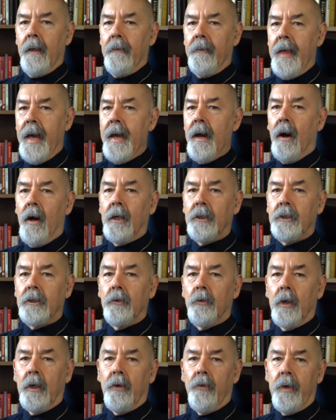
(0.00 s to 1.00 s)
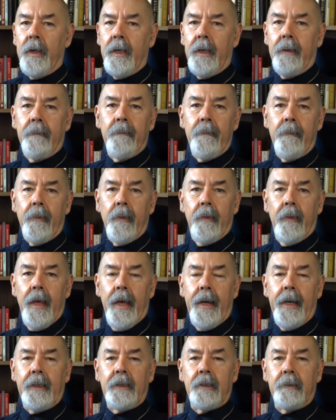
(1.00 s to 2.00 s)
They also agree
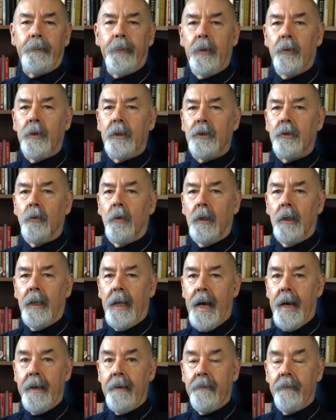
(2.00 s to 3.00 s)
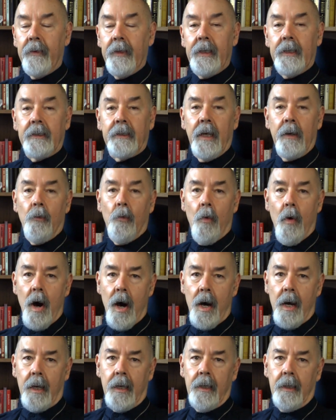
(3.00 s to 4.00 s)
that a spiritual life is a
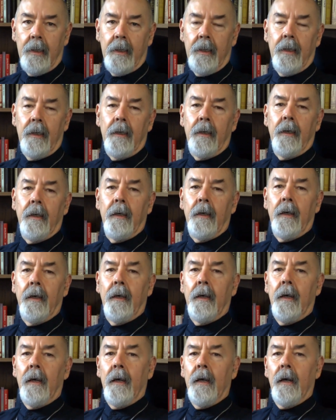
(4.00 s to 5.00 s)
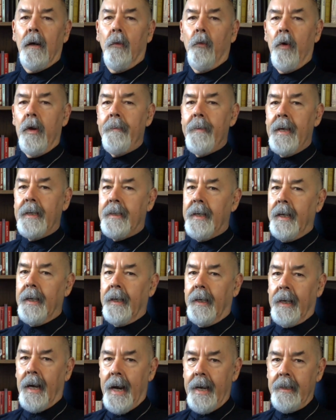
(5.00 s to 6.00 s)
walk. We may
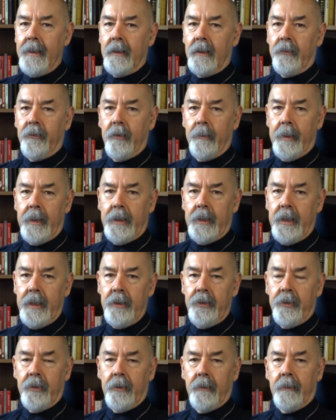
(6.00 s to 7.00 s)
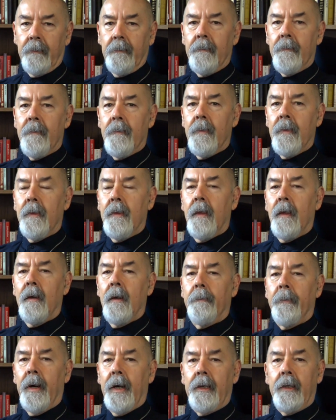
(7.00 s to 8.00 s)
take guidance from a teacher,
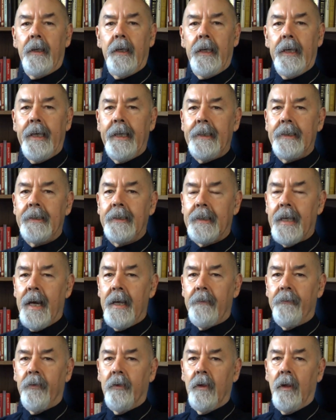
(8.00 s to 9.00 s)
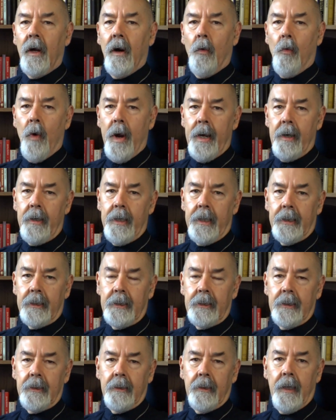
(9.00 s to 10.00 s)
but insightful awareness
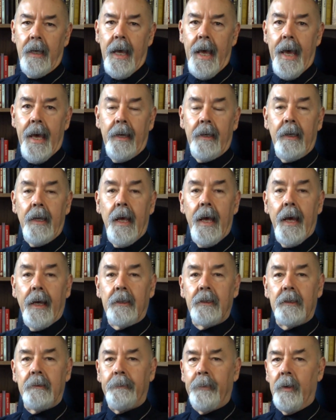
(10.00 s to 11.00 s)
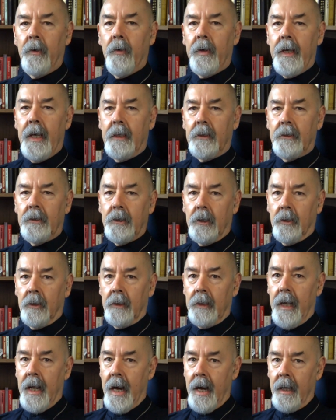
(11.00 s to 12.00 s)
and
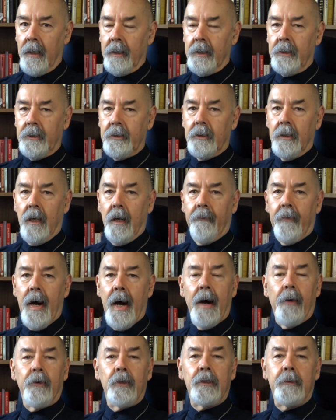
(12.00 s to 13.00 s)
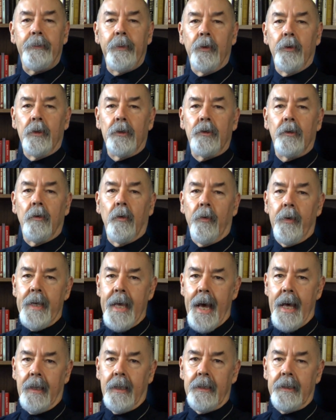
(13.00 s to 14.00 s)
experiential knowledge of our spiritual
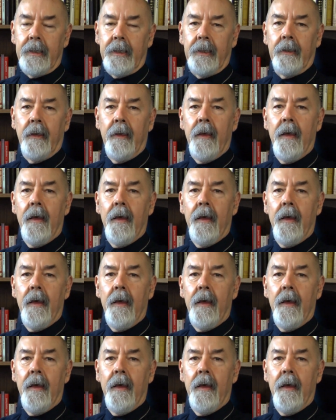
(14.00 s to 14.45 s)
reality